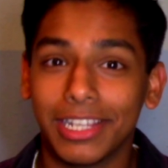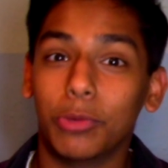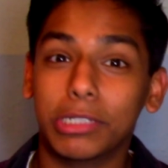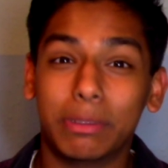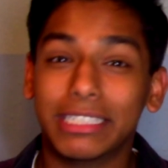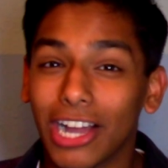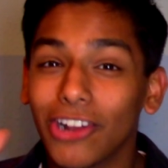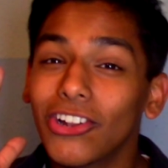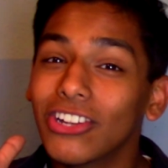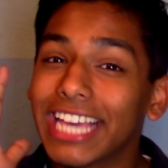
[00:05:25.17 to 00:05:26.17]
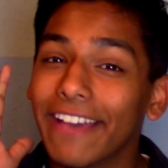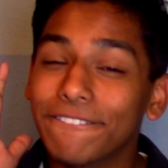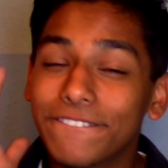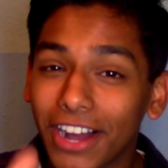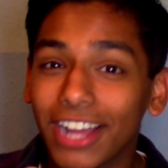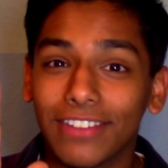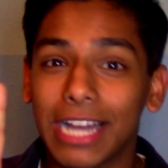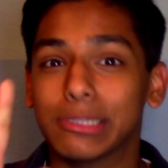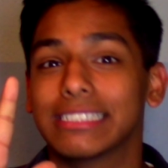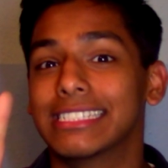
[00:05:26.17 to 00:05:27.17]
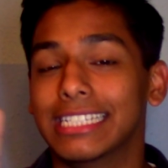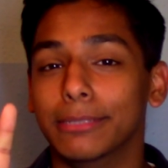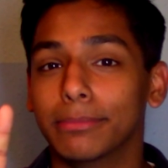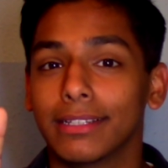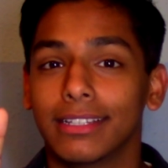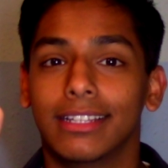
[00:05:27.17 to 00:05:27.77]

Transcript: which means I only get 5 hours of sleep.